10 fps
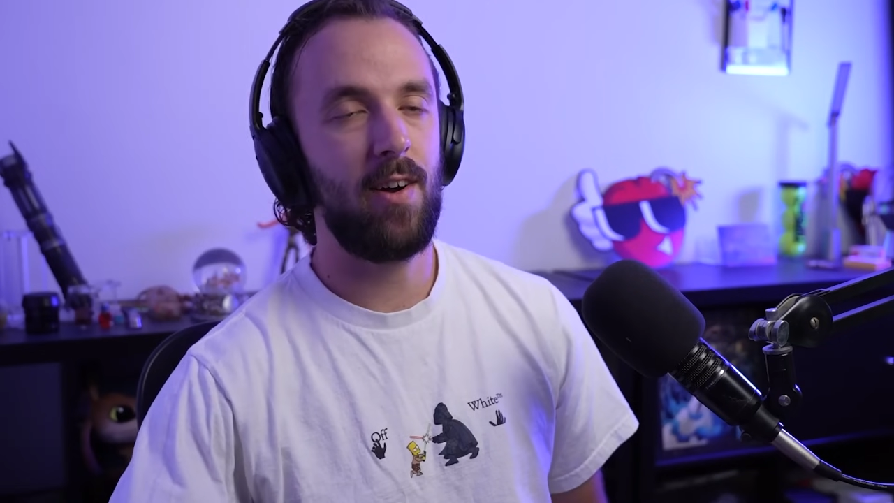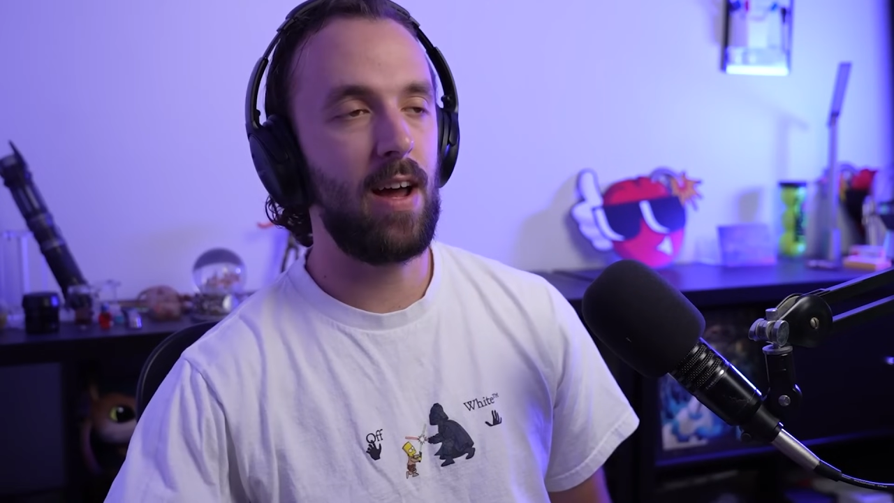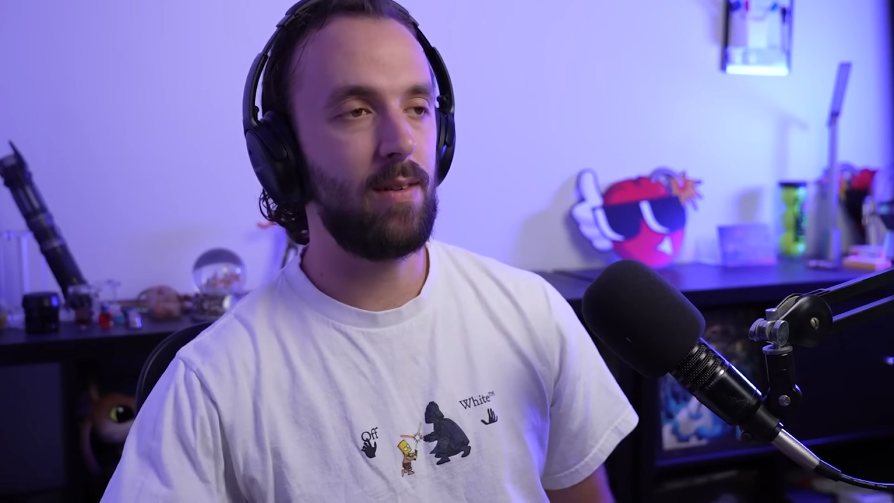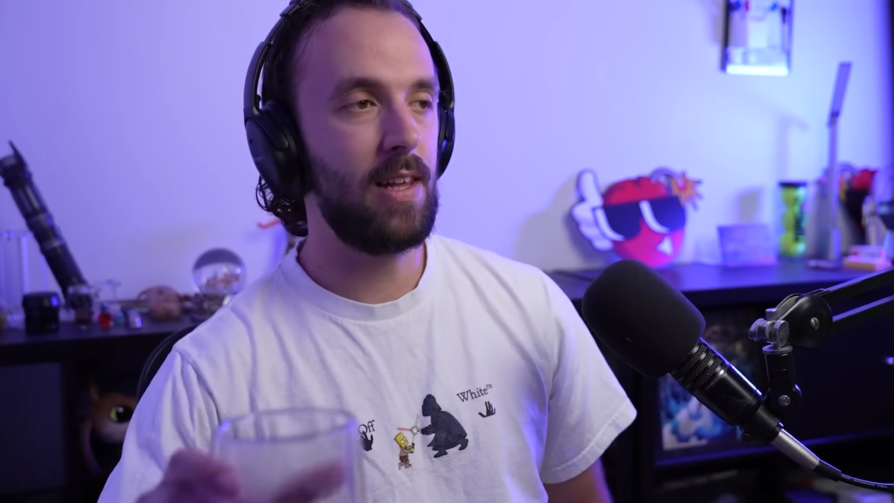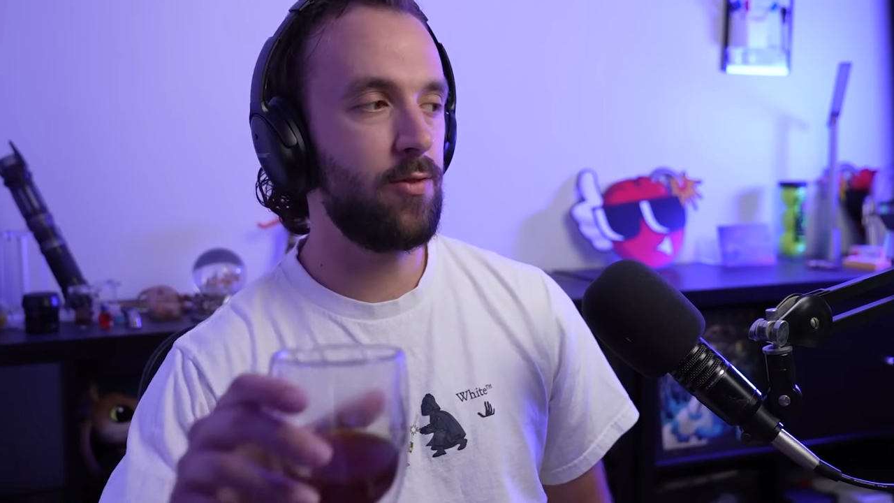All
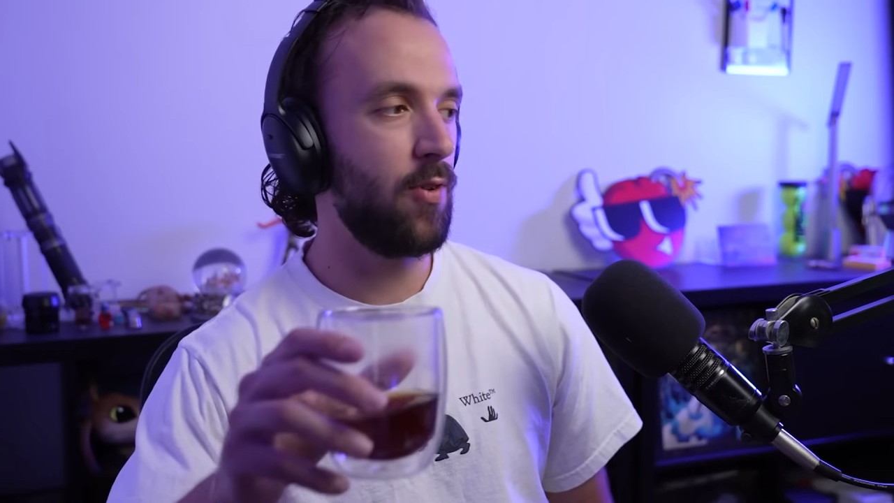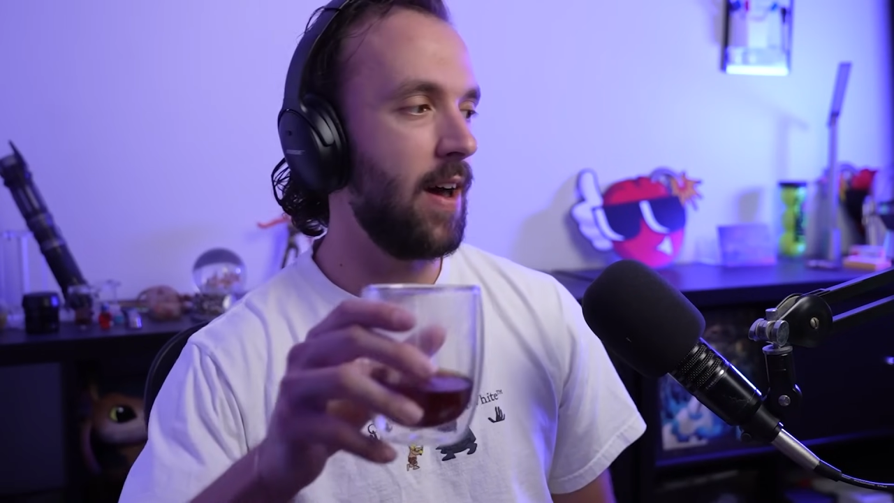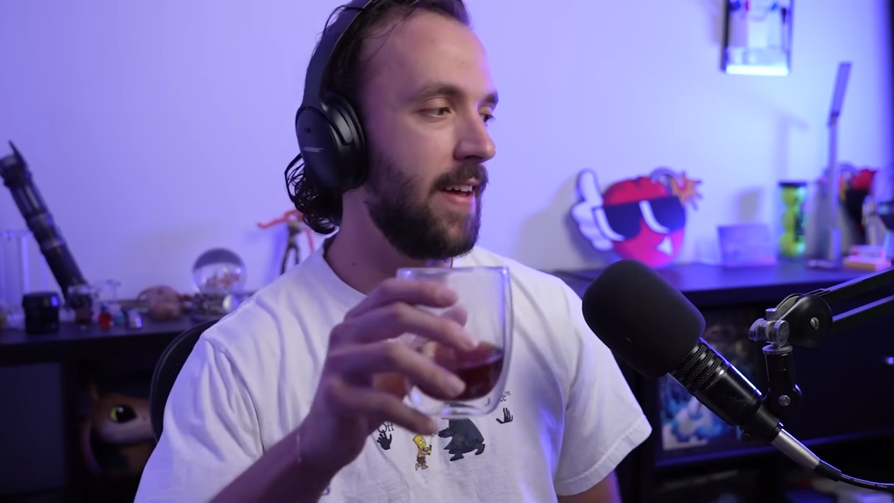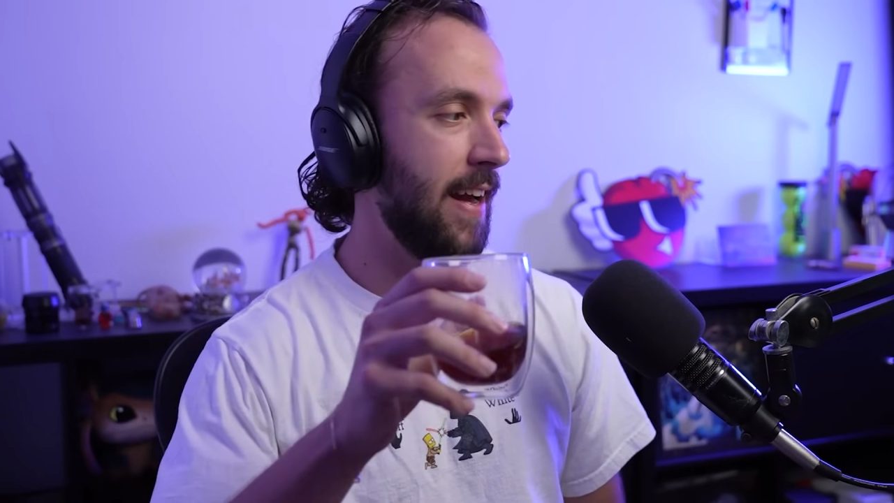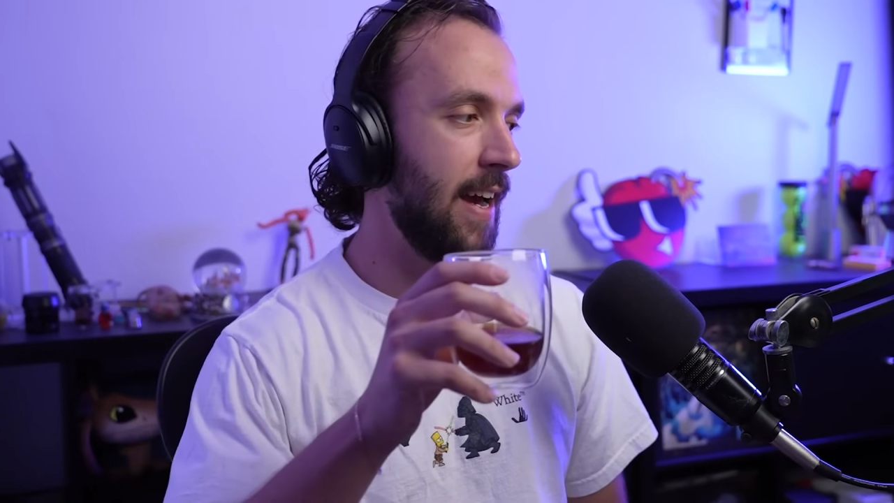right, let's
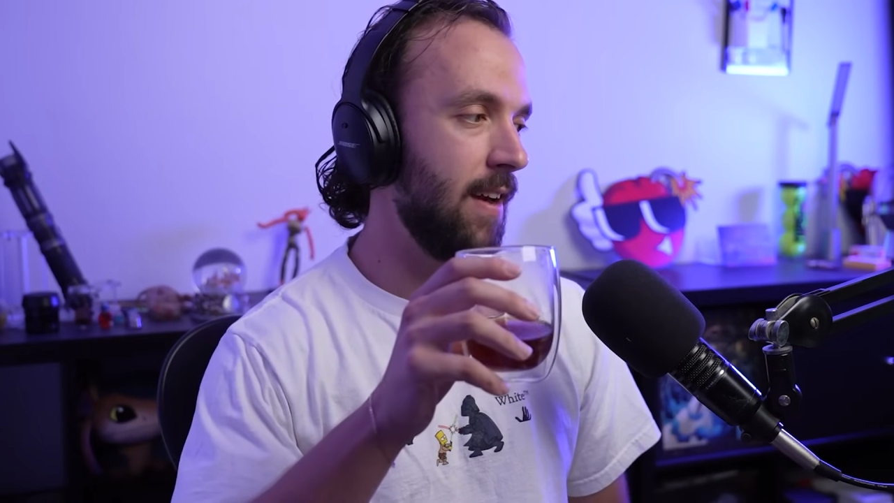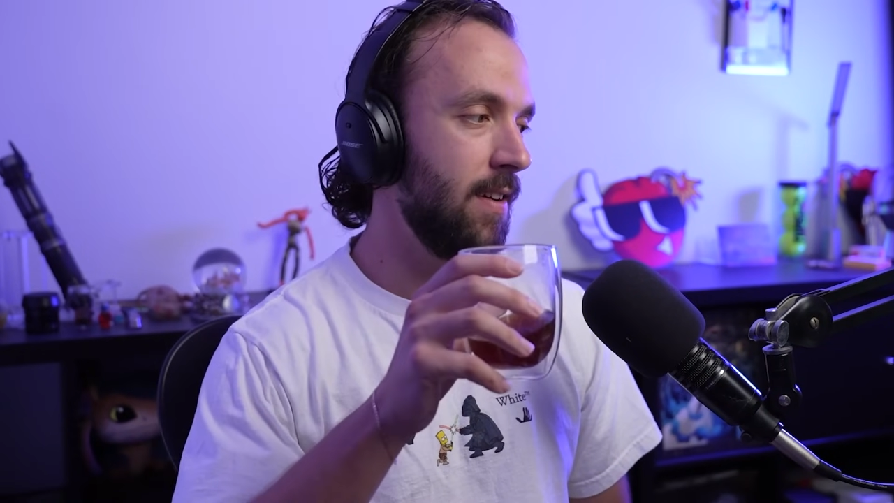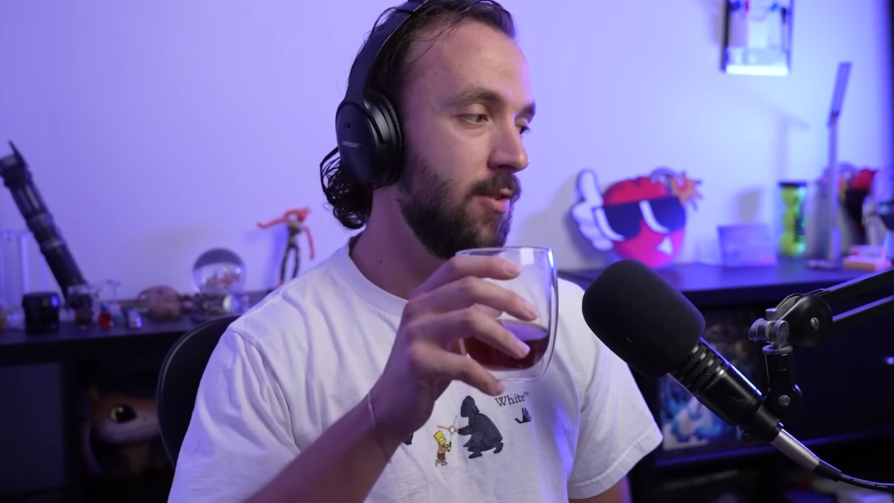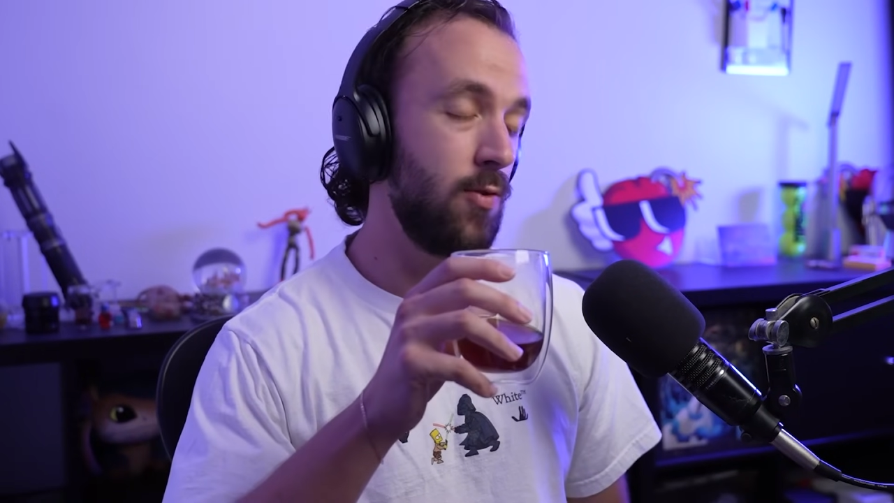try that again.